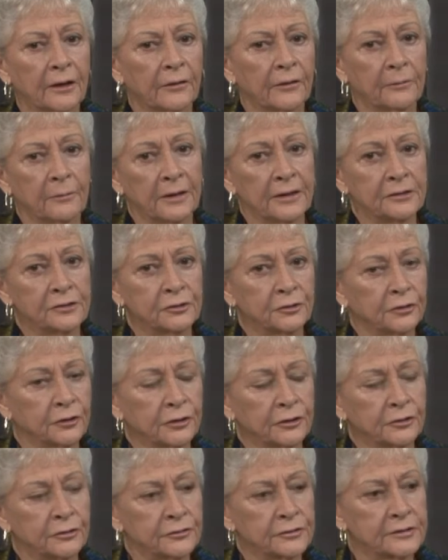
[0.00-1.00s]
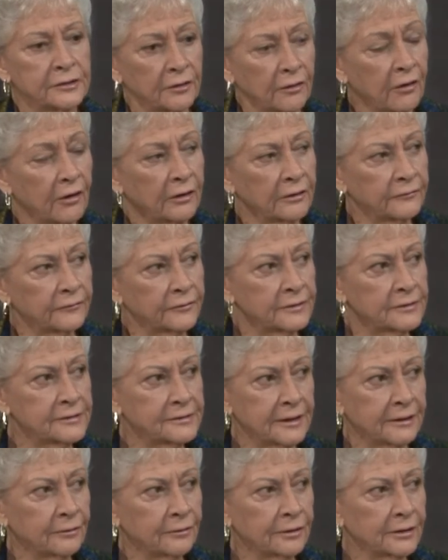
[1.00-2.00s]
Master Gardeners at Harvest, they
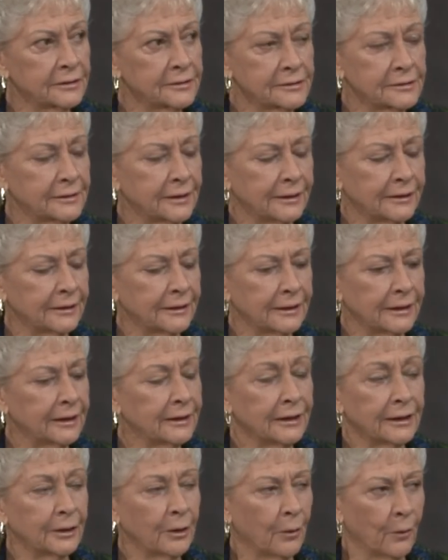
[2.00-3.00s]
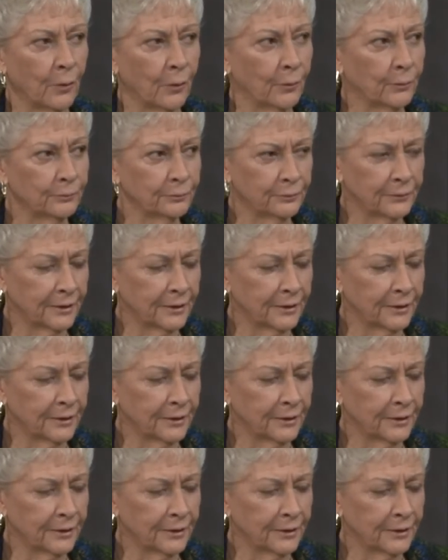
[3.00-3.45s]
don't get to take anything home.